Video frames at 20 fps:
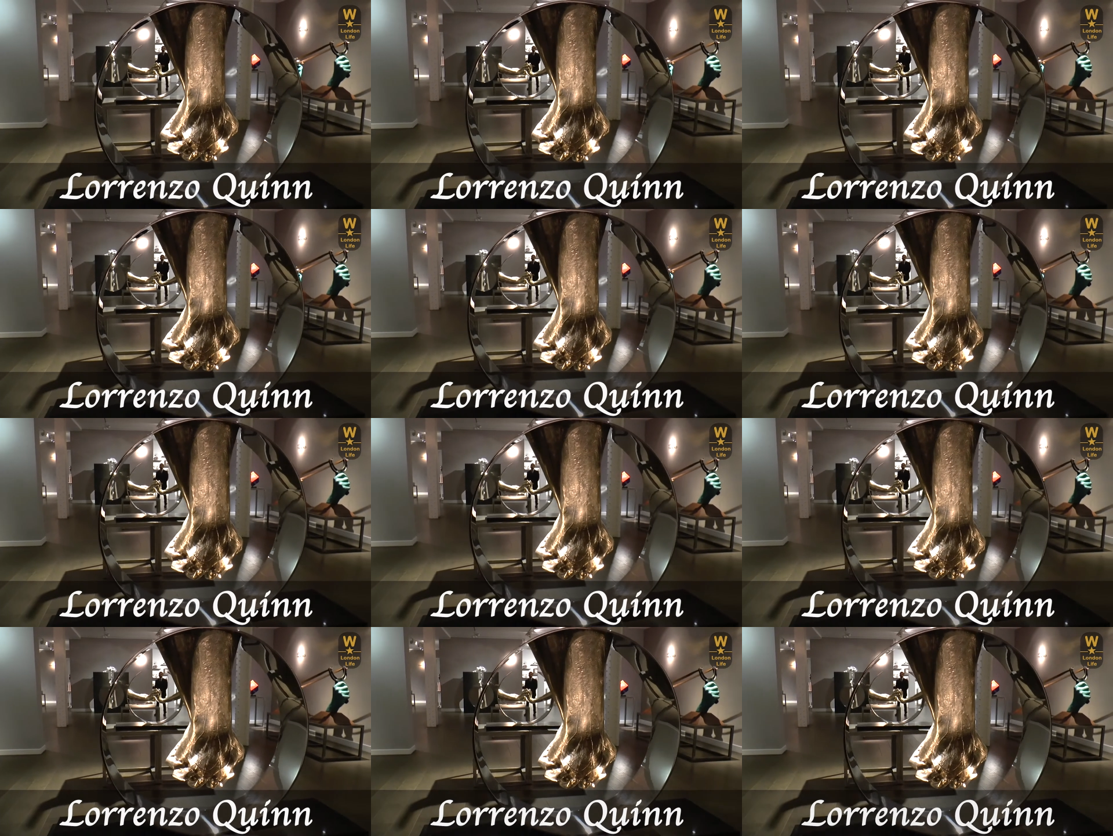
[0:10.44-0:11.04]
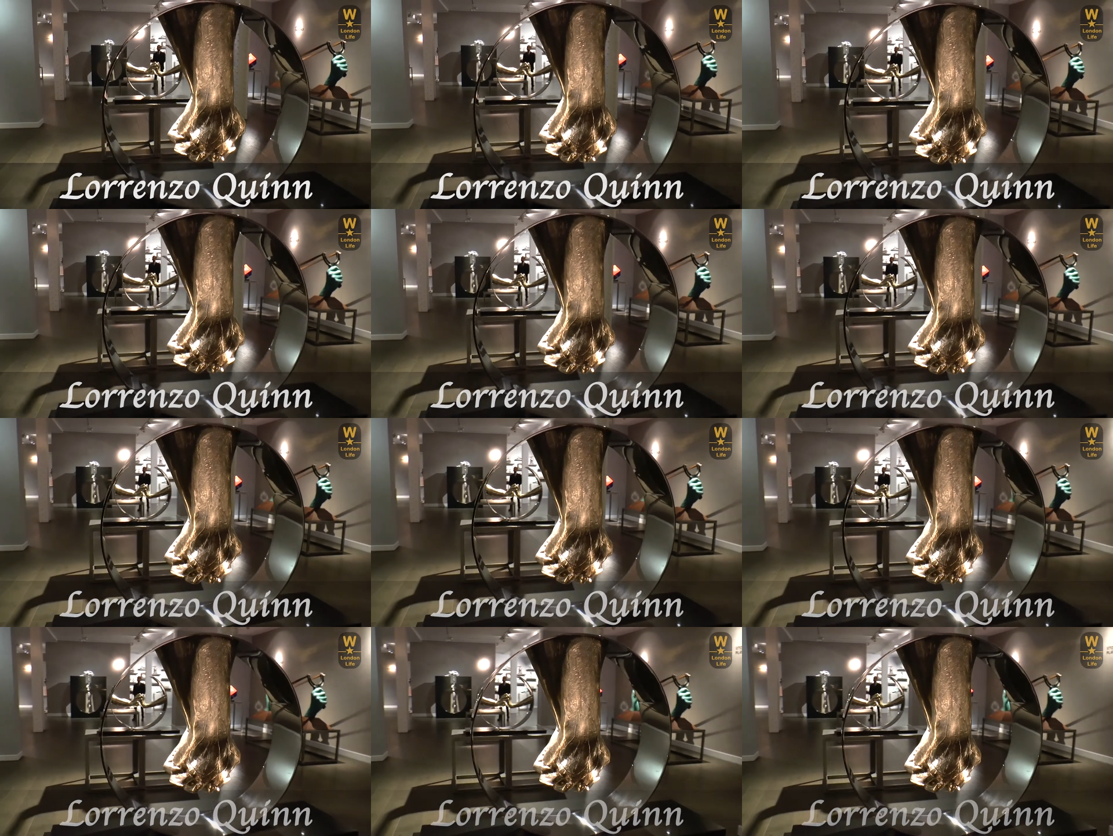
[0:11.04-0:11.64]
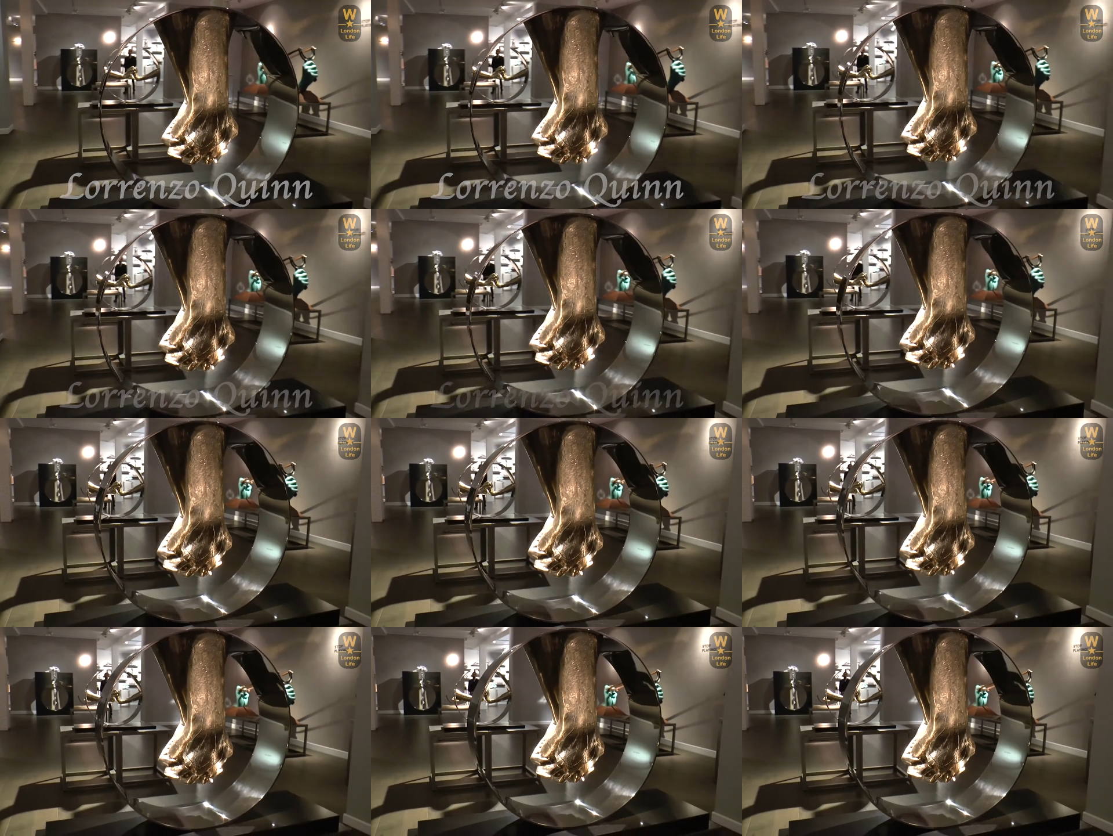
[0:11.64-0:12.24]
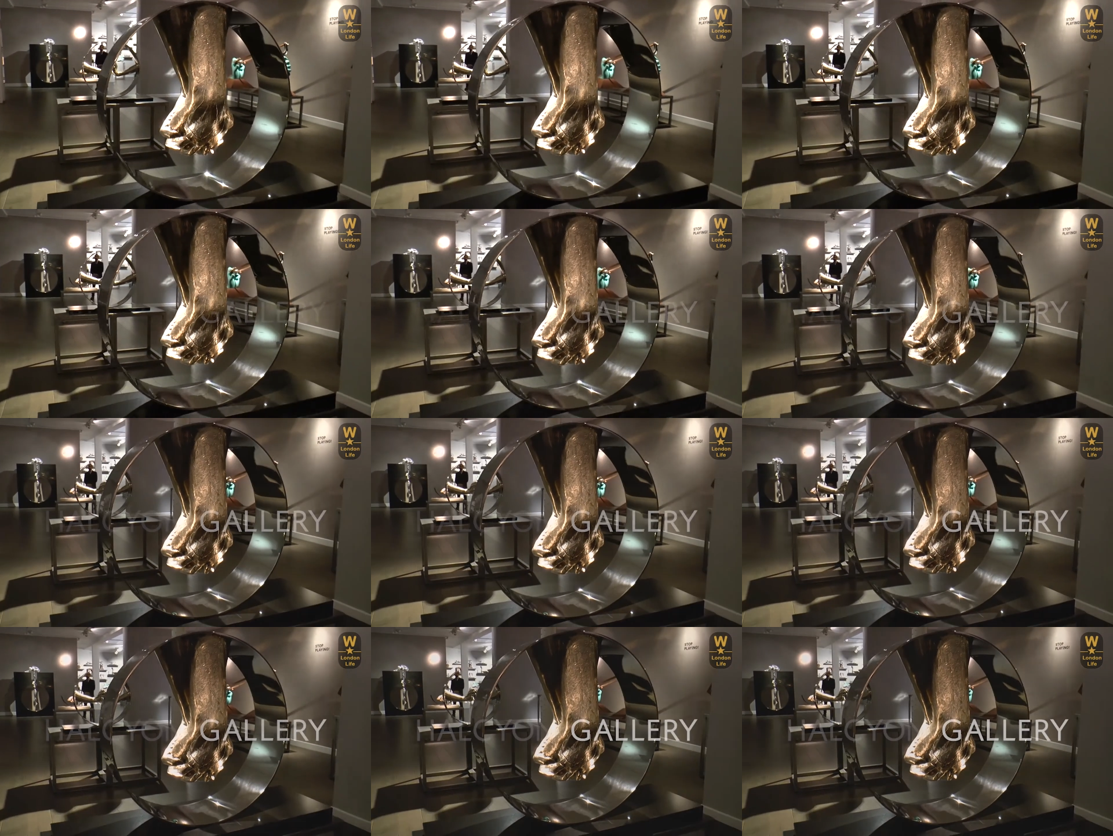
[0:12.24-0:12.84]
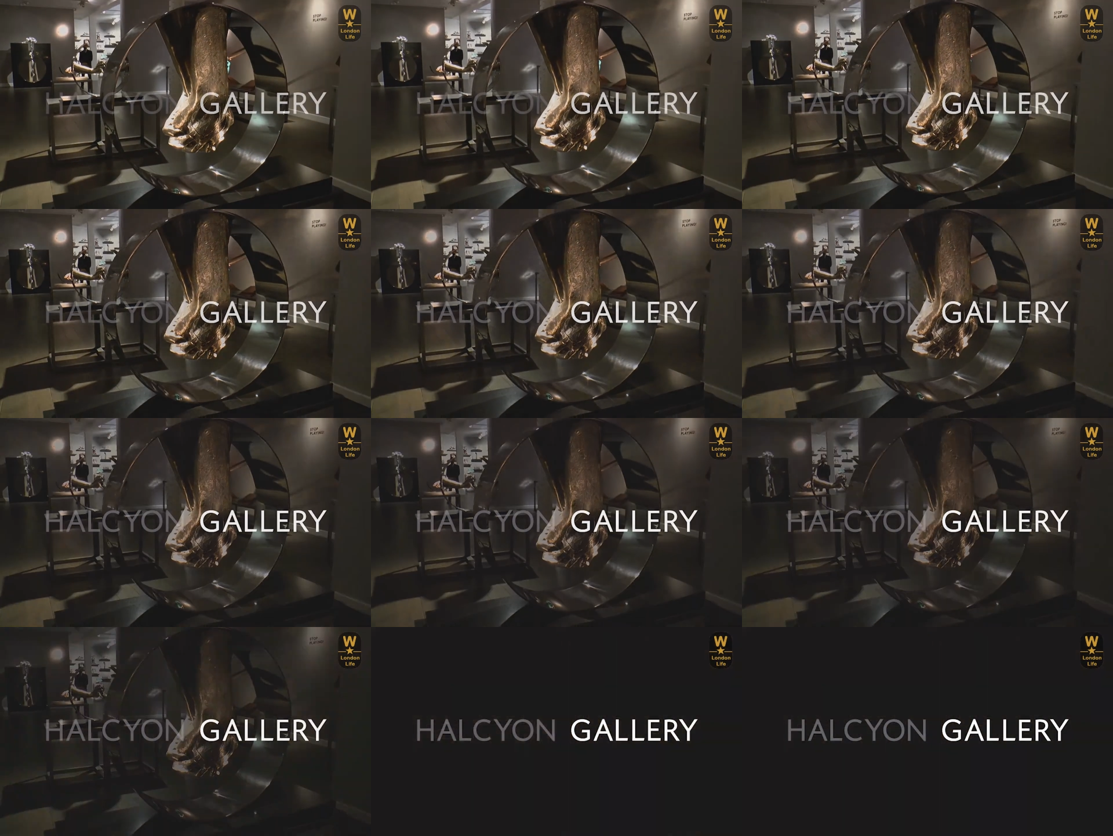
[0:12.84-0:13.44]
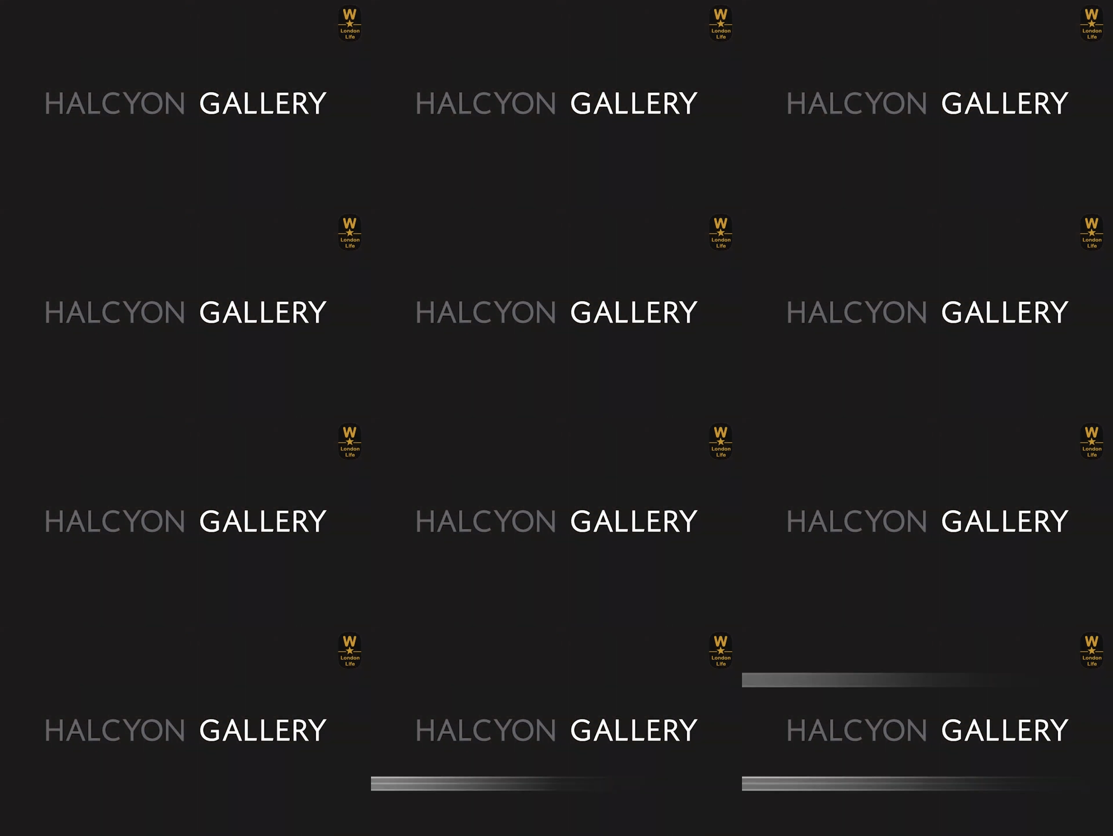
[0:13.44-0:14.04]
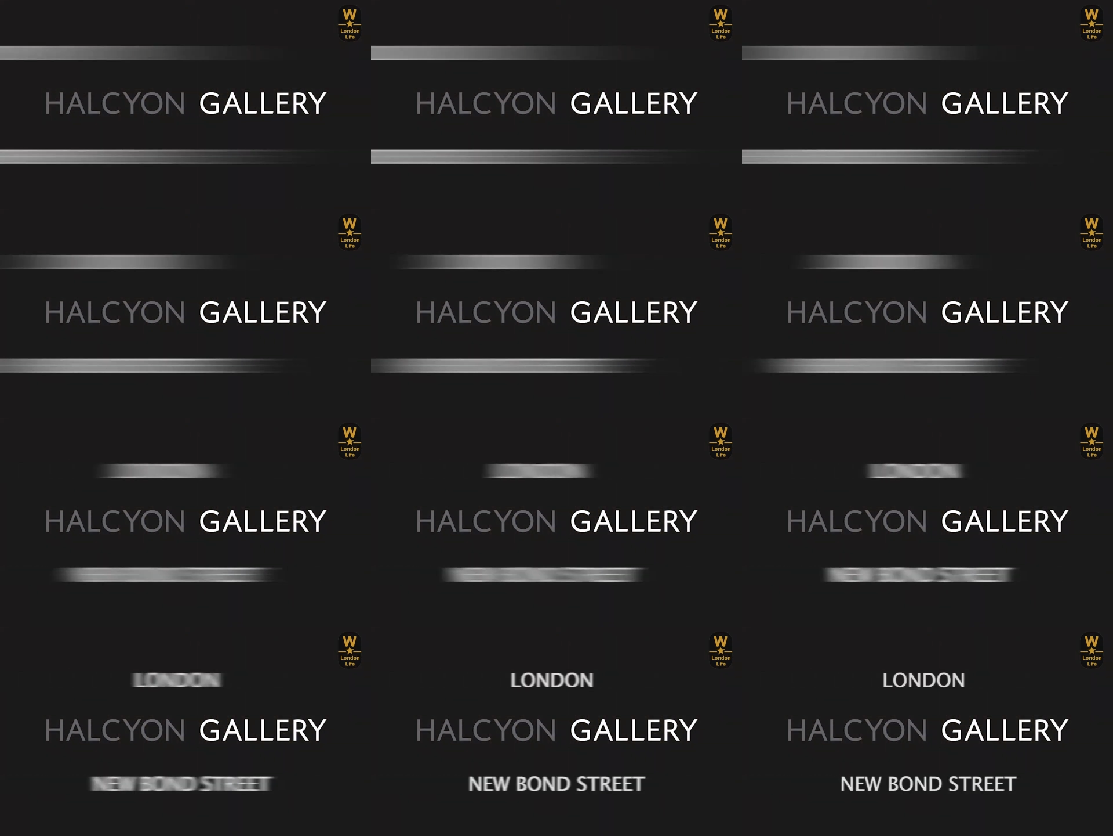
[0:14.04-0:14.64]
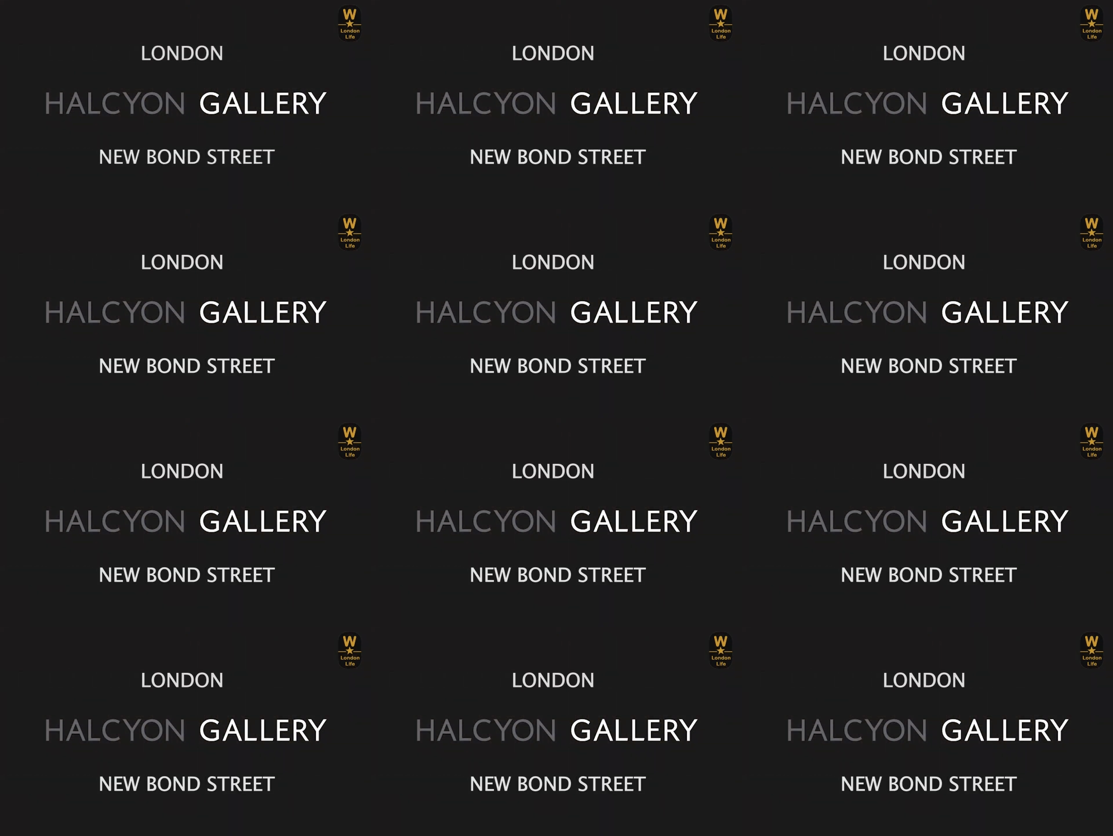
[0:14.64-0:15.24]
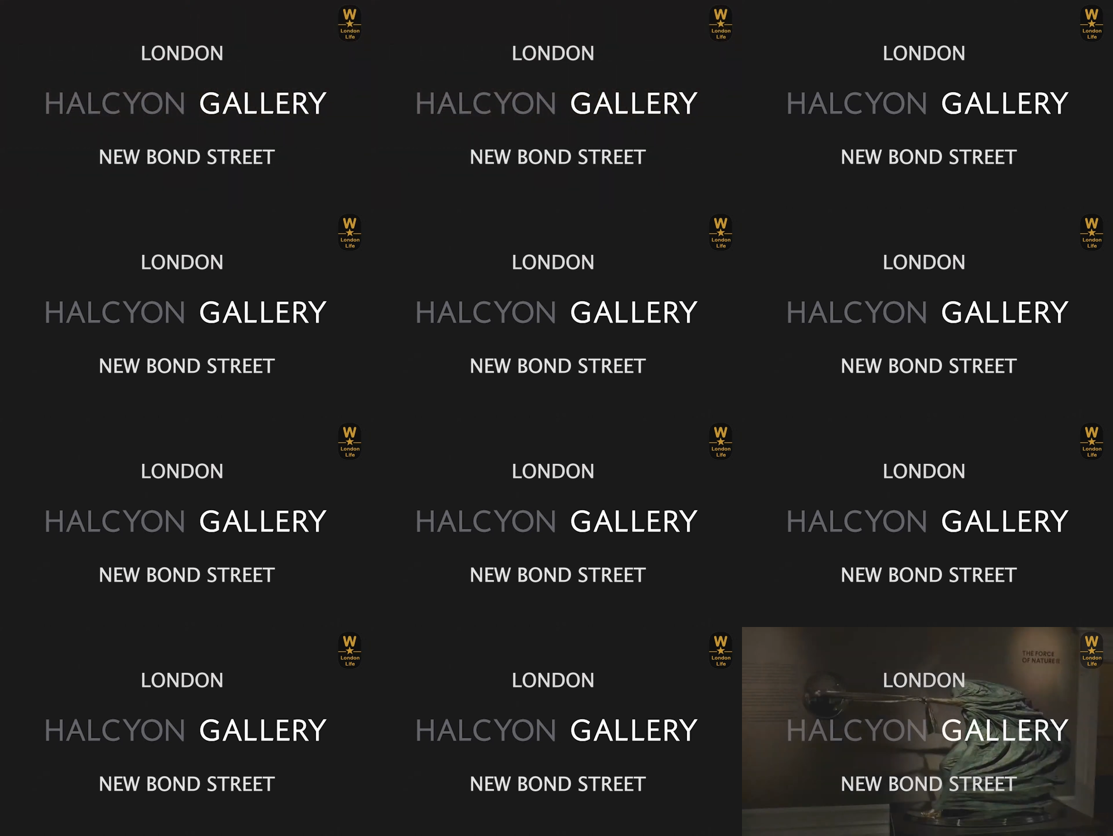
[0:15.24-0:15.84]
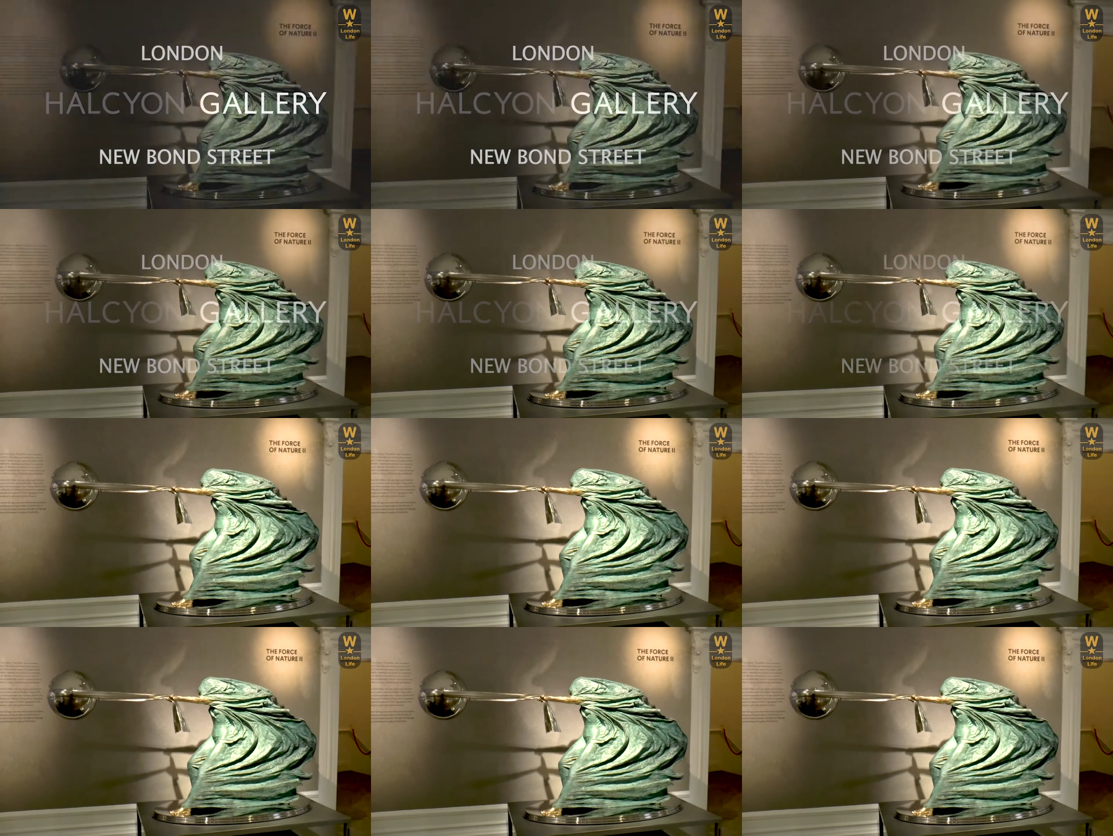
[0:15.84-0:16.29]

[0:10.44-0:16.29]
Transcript: No face is visible, so there are no lips to read.